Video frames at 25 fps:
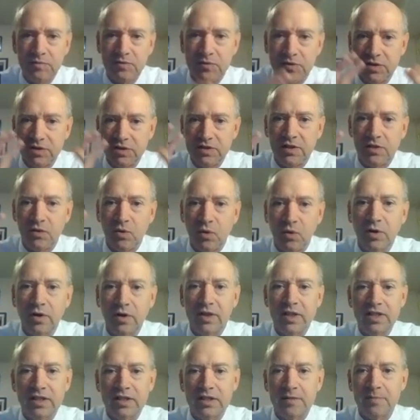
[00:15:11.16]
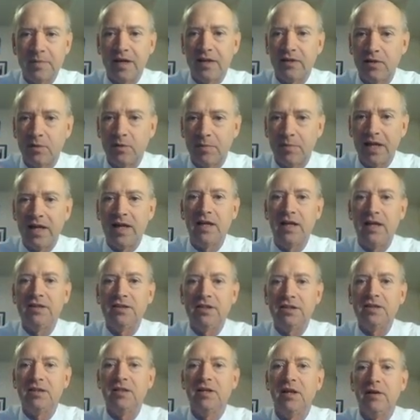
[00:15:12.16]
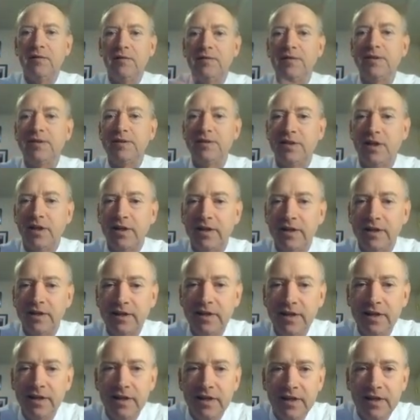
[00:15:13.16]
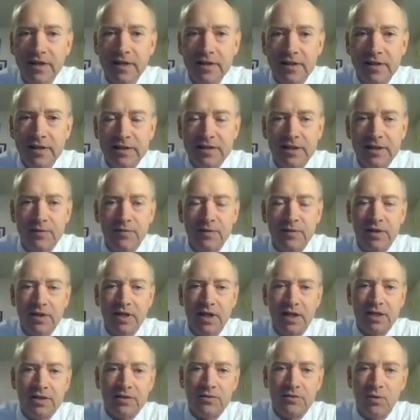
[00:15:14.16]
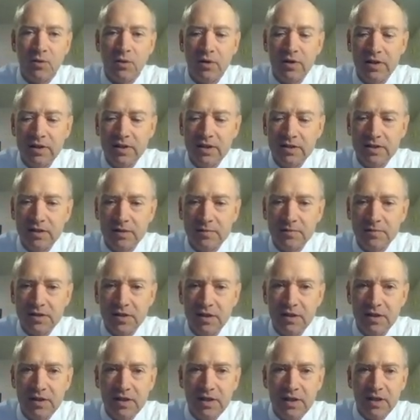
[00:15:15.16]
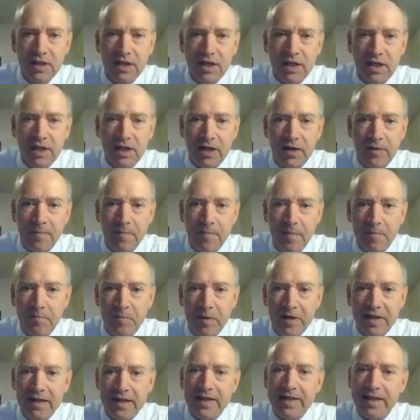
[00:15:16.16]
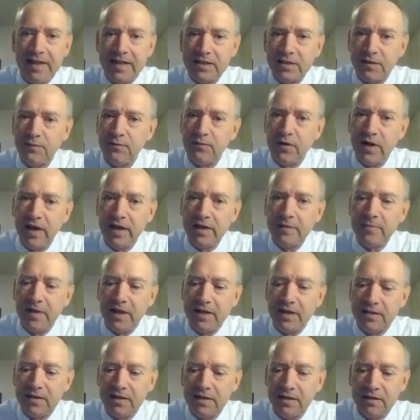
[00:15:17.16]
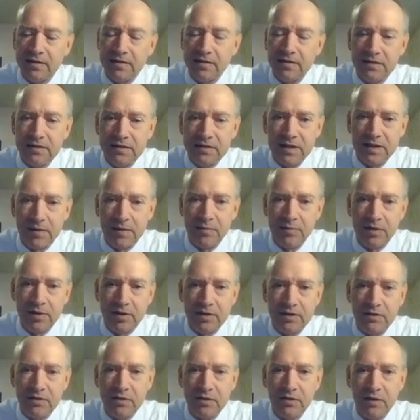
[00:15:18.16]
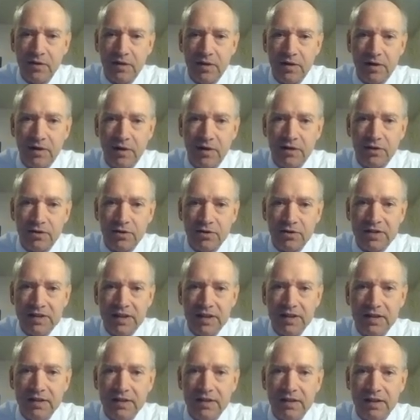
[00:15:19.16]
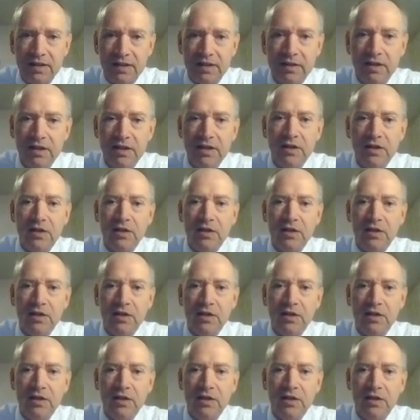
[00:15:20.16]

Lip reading: just an organism out there. Biologists love to study these different kinds of organisms. But again, that's a fragmented, separate understanding